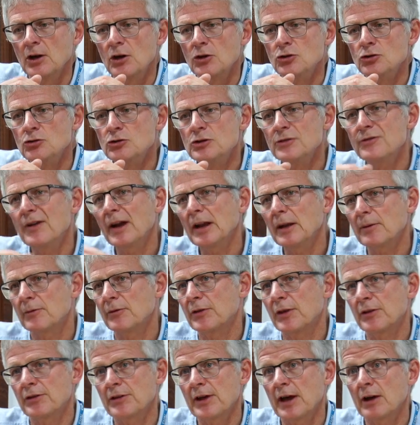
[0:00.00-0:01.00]
you develop
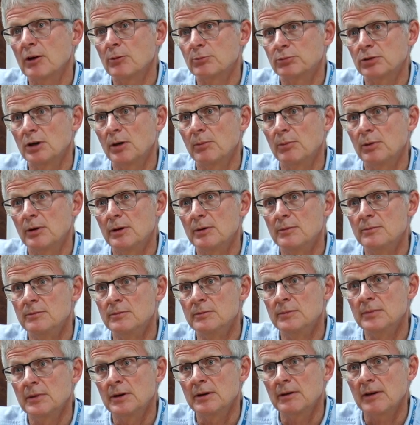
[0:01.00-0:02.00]
the thyroid
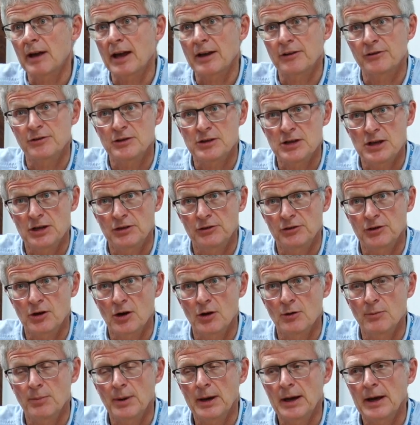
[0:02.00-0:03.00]
problem as the years
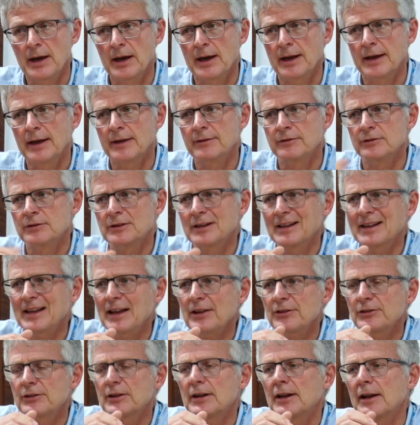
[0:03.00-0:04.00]
go by, and
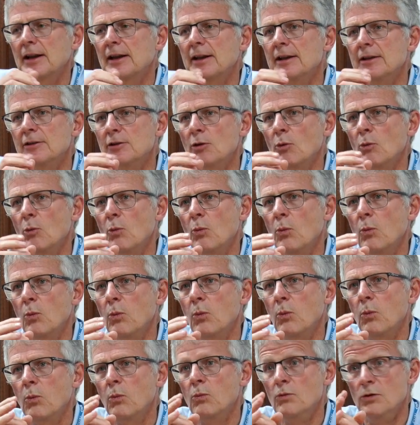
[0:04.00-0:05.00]
classically the,
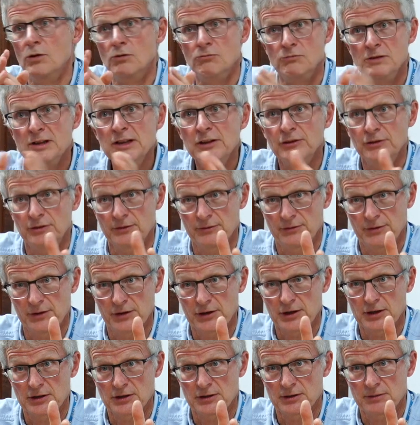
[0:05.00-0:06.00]
the reason for
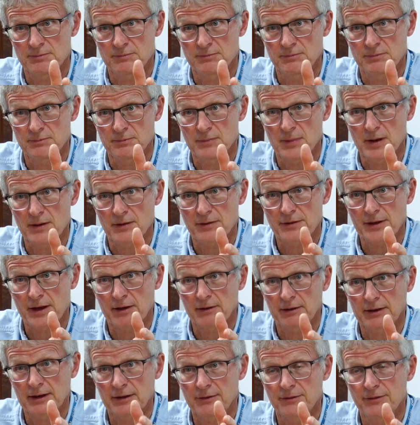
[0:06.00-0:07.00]
the
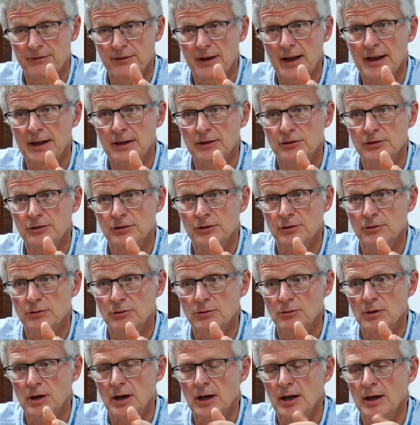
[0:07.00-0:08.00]
thyroid gland failing
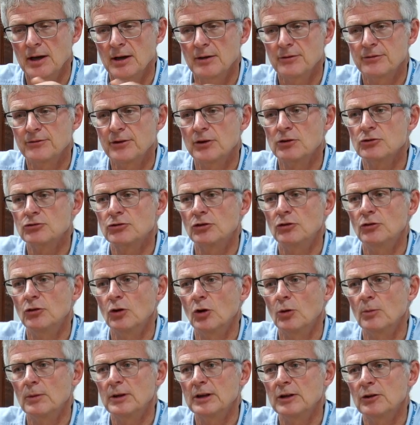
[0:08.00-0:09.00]
to uh, function
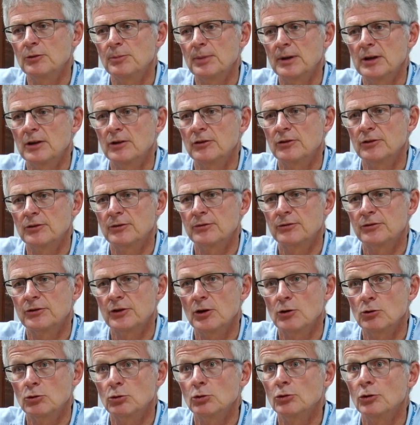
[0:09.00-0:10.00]
normally is because of
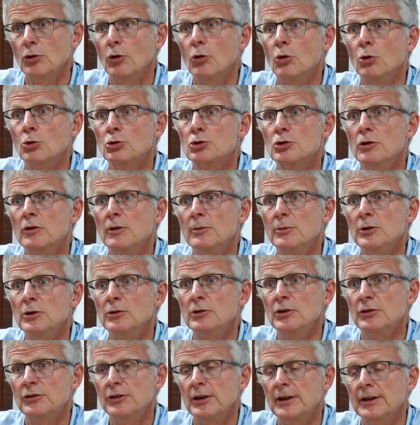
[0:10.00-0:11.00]
so-called
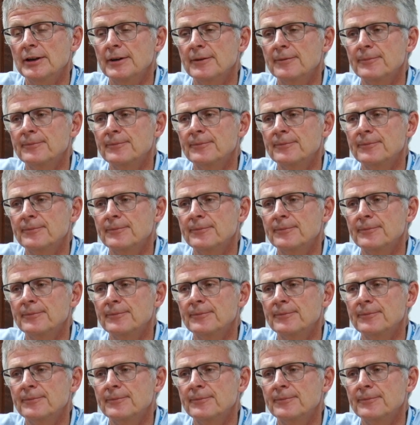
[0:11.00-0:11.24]
autoimmunity.